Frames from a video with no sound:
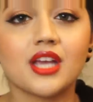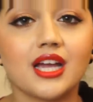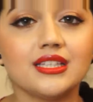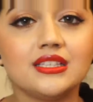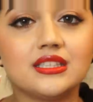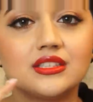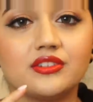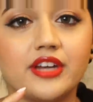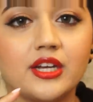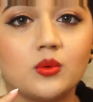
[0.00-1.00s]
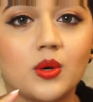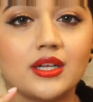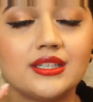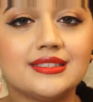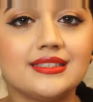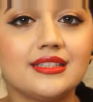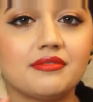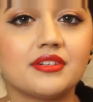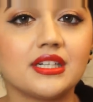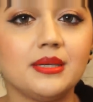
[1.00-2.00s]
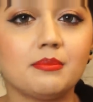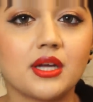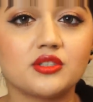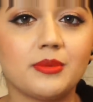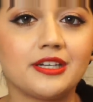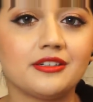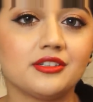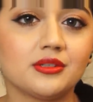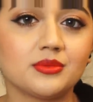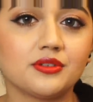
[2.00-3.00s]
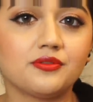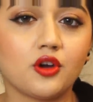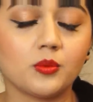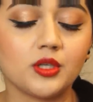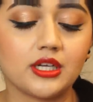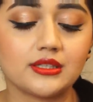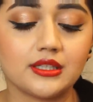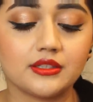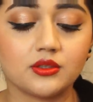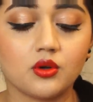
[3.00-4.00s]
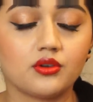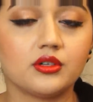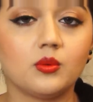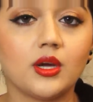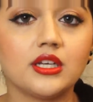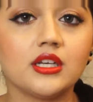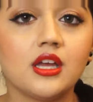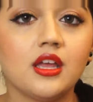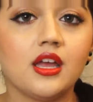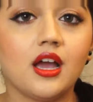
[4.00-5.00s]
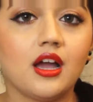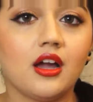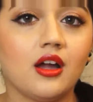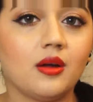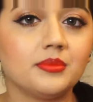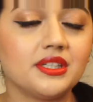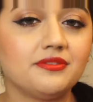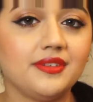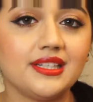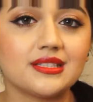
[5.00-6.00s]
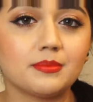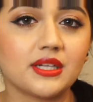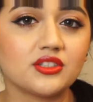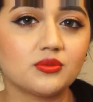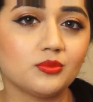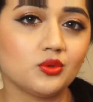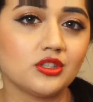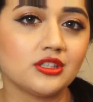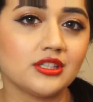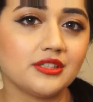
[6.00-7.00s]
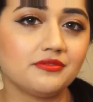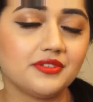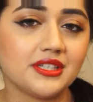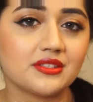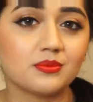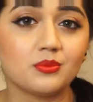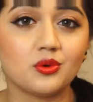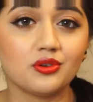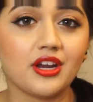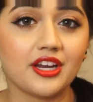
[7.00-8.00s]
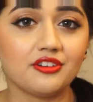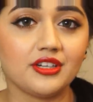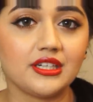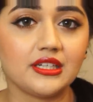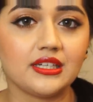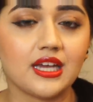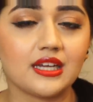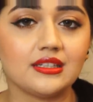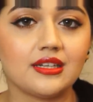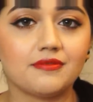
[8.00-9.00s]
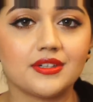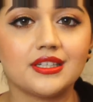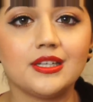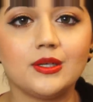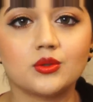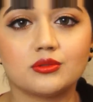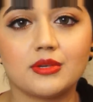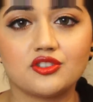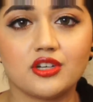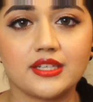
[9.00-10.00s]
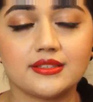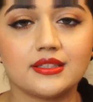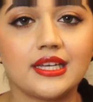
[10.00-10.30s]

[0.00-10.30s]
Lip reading: I think this red one is definitely much better in terms of formula than the coral one. It feels much smoother, it feels more hydrating, and it definitely looks much nicer.